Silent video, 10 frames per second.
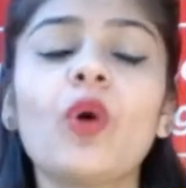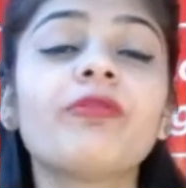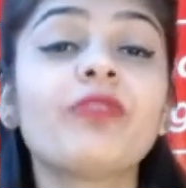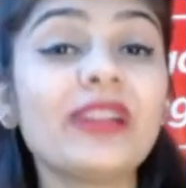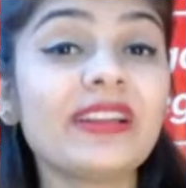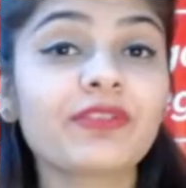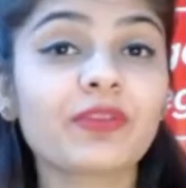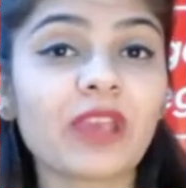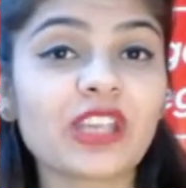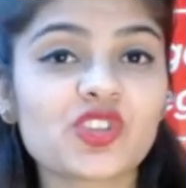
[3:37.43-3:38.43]
full
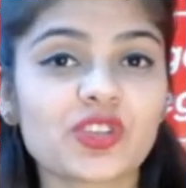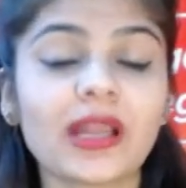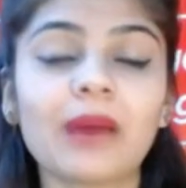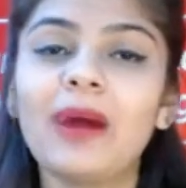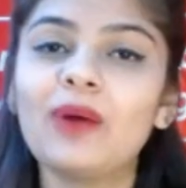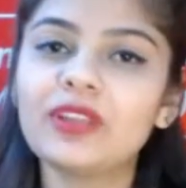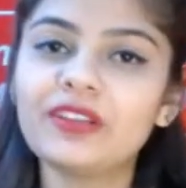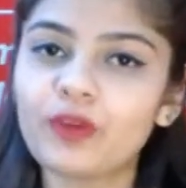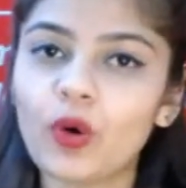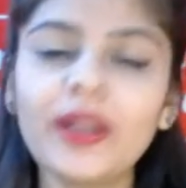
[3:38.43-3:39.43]
information about the
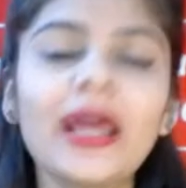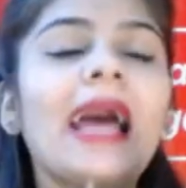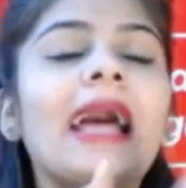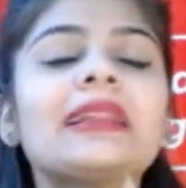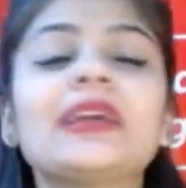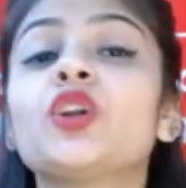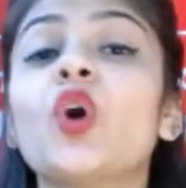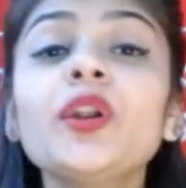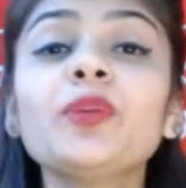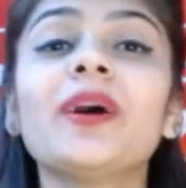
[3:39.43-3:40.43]
vote, then
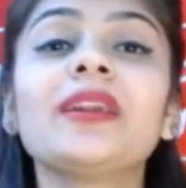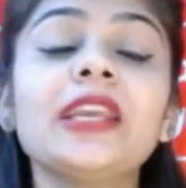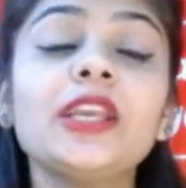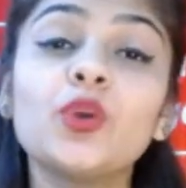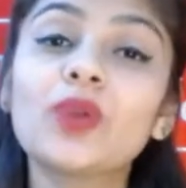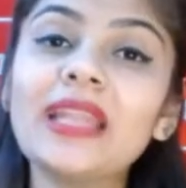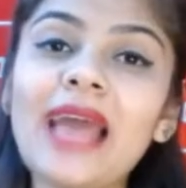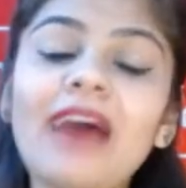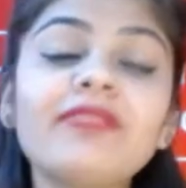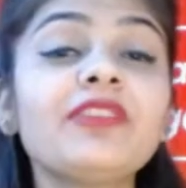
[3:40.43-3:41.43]
don't worry, you can
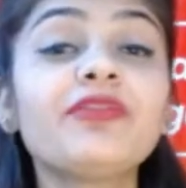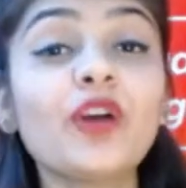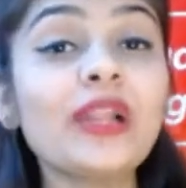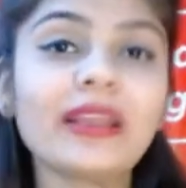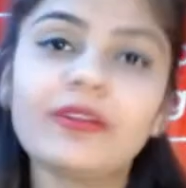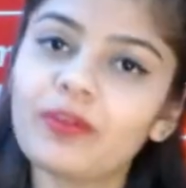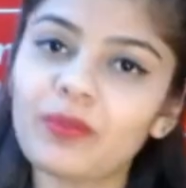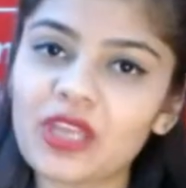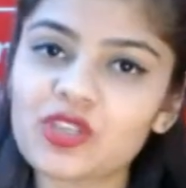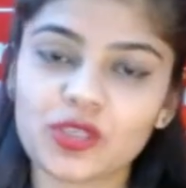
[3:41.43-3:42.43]
have the full
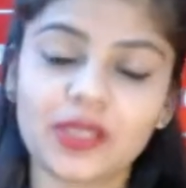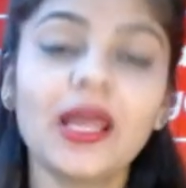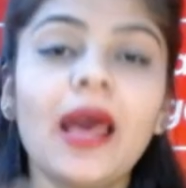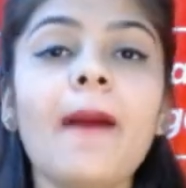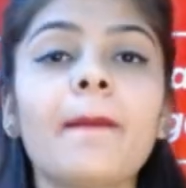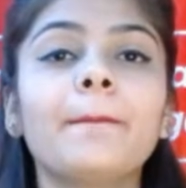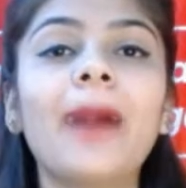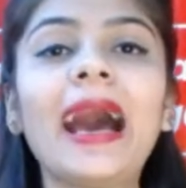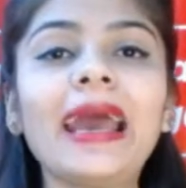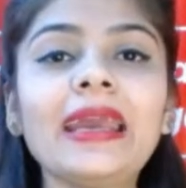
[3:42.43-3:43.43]
information
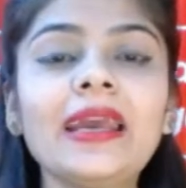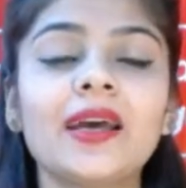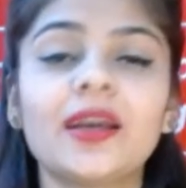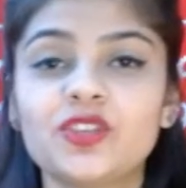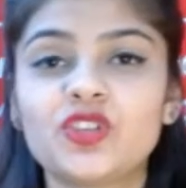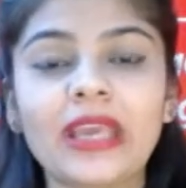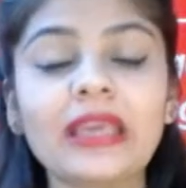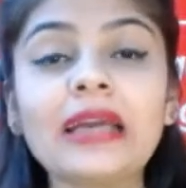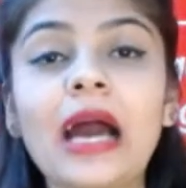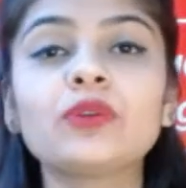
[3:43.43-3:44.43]
by
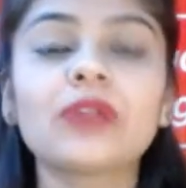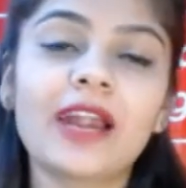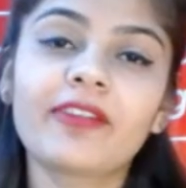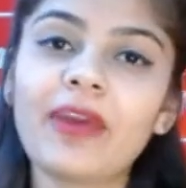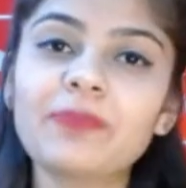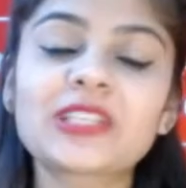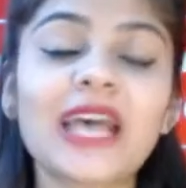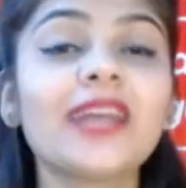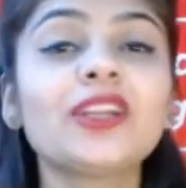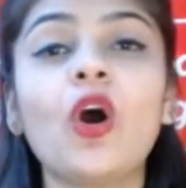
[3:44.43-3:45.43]
checking out our
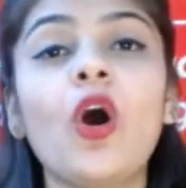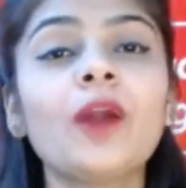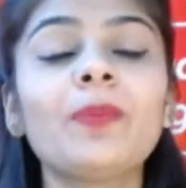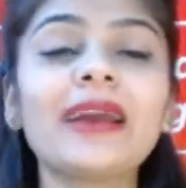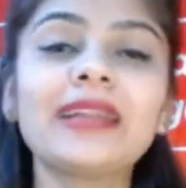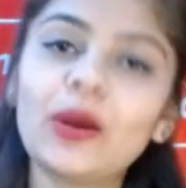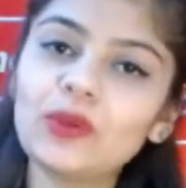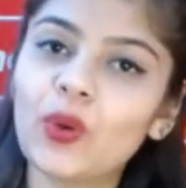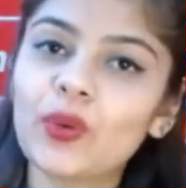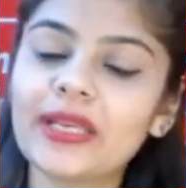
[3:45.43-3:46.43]
website or by
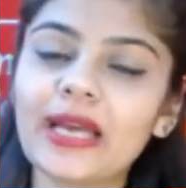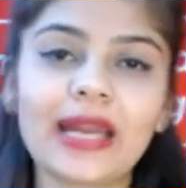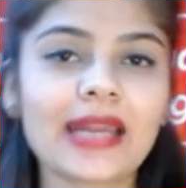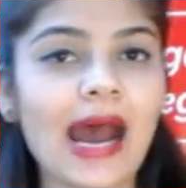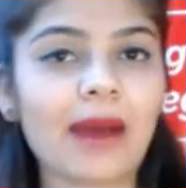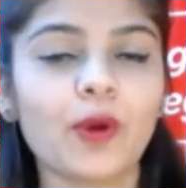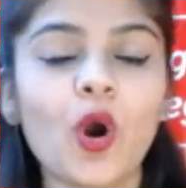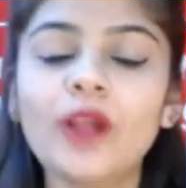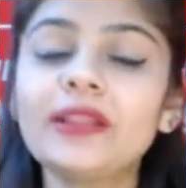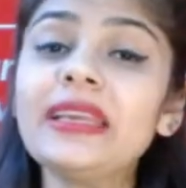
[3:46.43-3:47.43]
downloading our app.
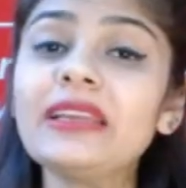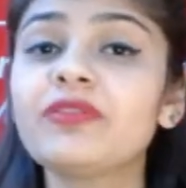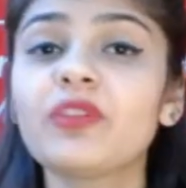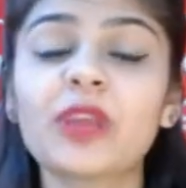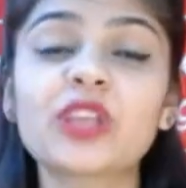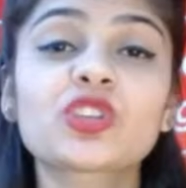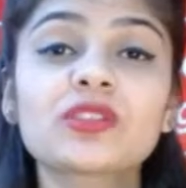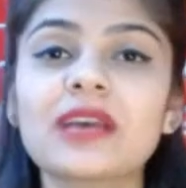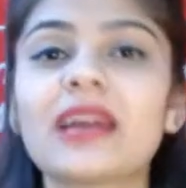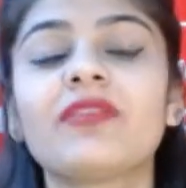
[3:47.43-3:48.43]
All the
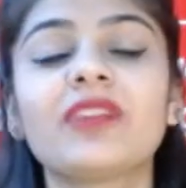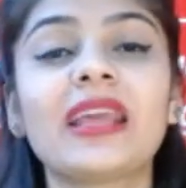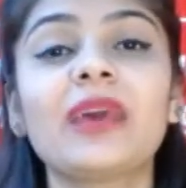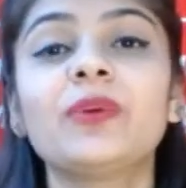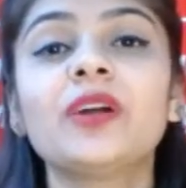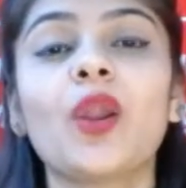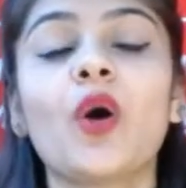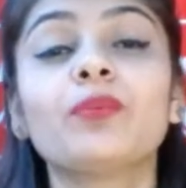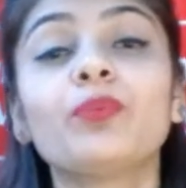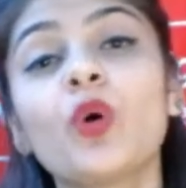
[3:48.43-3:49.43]
informations are available
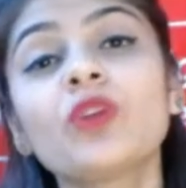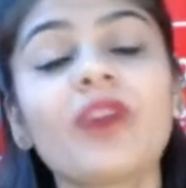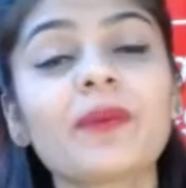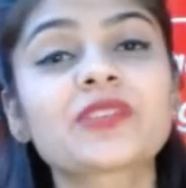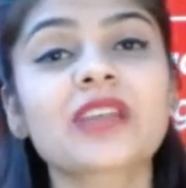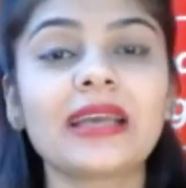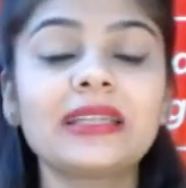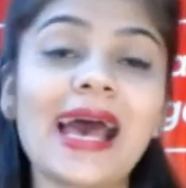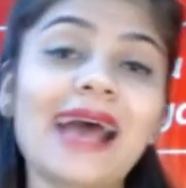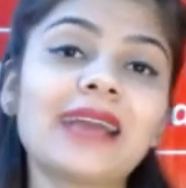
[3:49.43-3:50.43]
on both website
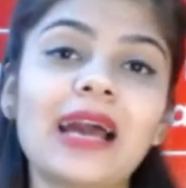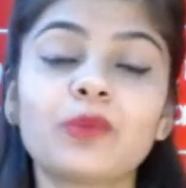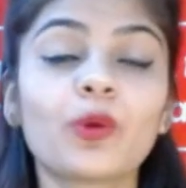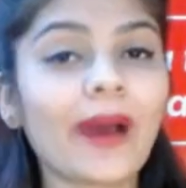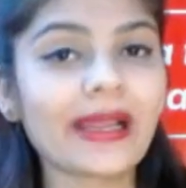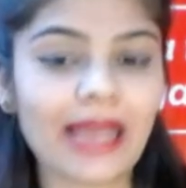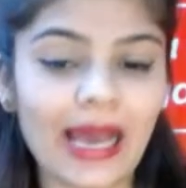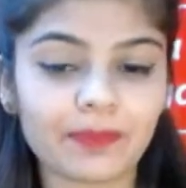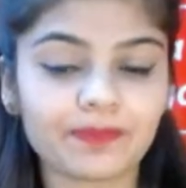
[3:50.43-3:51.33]
and our mobile app.